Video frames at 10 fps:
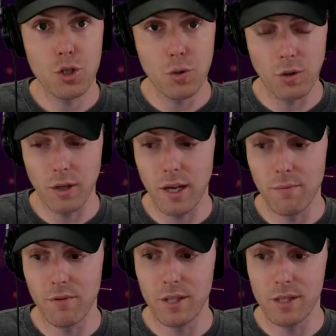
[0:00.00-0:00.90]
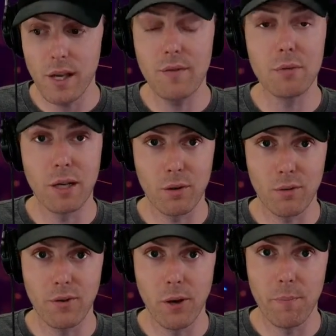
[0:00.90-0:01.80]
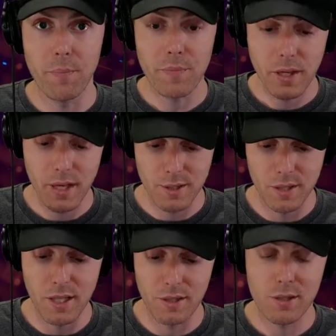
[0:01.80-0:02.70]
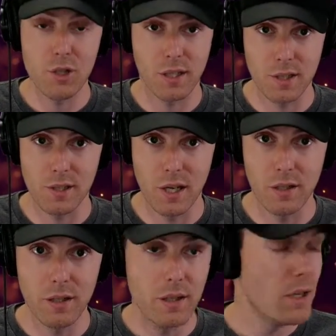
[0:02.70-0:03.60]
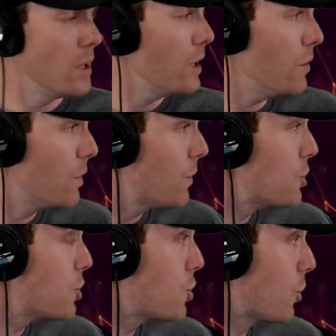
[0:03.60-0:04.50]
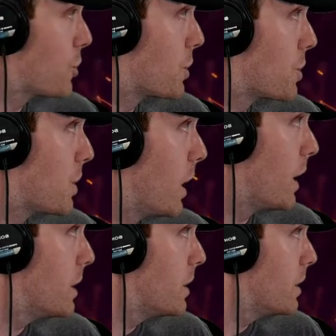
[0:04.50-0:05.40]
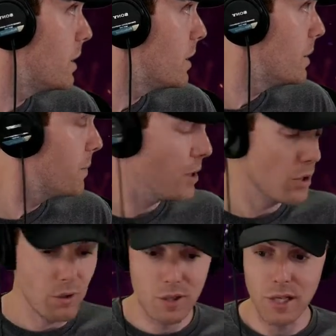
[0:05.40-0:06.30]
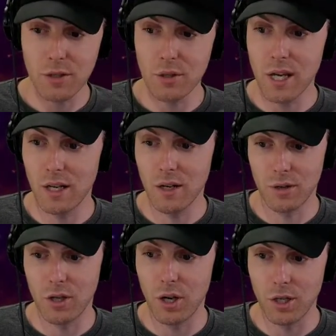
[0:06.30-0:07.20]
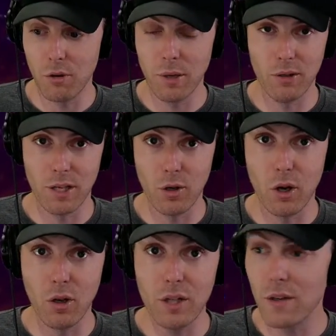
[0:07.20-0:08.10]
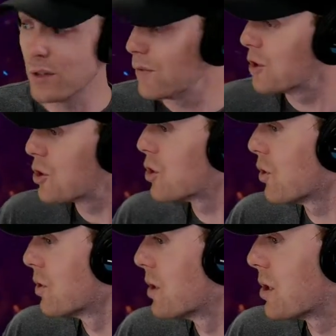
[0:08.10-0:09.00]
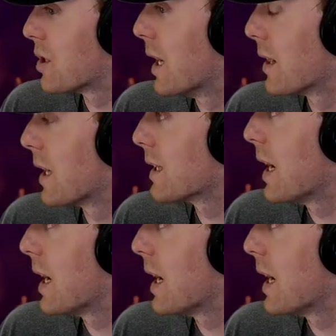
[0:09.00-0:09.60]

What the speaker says: Shure MV7 microphone is this. Check this out. Even if I just turn to the side, you notice how you can't hear the audio barely at all, even if I just turn to the side